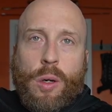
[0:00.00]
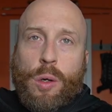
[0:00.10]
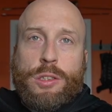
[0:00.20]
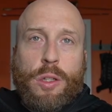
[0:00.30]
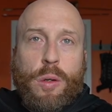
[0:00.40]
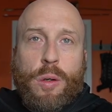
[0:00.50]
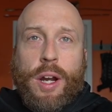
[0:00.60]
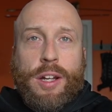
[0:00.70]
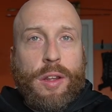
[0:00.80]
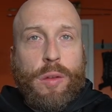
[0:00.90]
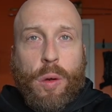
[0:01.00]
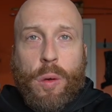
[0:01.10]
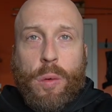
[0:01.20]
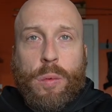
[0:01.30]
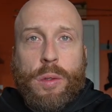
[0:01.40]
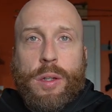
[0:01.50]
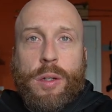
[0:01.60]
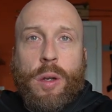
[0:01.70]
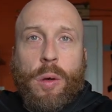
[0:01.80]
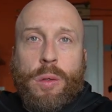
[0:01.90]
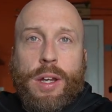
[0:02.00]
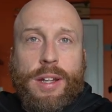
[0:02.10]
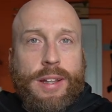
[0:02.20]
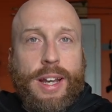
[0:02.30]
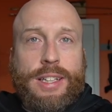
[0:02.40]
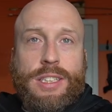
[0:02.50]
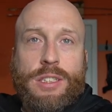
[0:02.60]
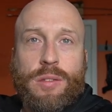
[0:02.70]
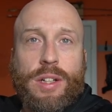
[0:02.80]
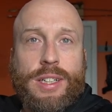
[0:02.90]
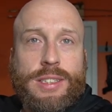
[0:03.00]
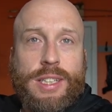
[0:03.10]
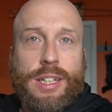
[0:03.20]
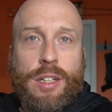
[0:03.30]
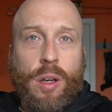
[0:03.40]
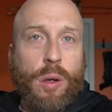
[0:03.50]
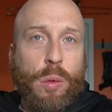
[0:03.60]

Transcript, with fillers: Also, I could throw, you know, like a Texas rig, Senko,